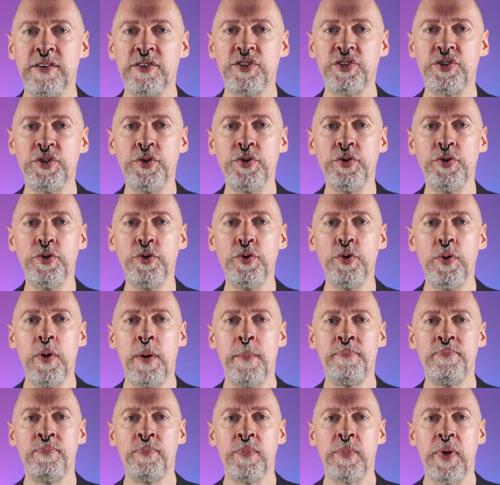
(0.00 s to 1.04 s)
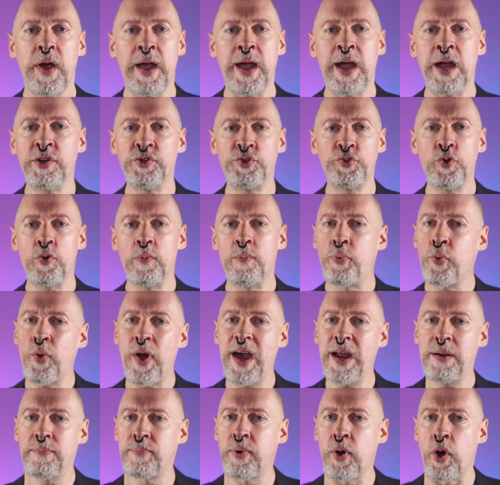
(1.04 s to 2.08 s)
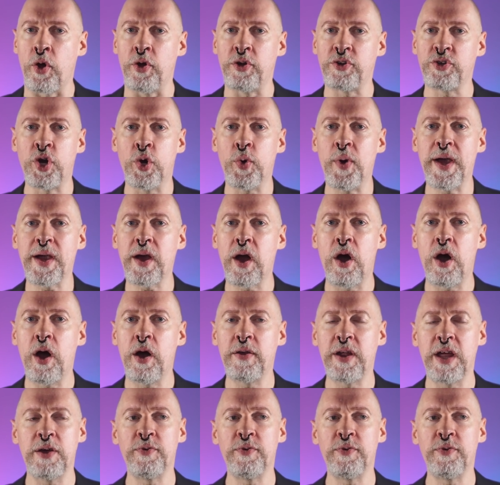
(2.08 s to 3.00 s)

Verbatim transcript: to Andrew Breitbart going on.